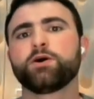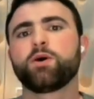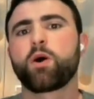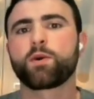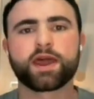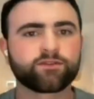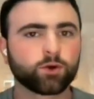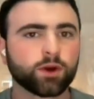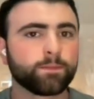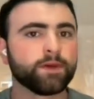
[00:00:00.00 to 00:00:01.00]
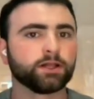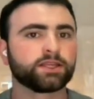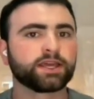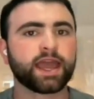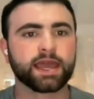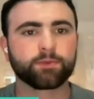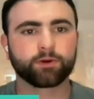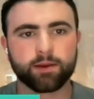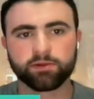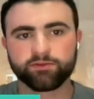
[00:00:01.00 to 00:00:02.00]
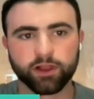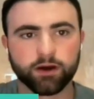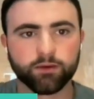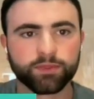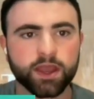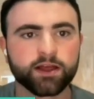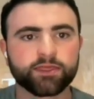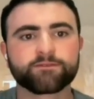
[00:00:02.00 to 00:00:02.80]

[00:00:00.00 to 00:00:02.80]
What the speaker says: So whenever we're building a parabola flow,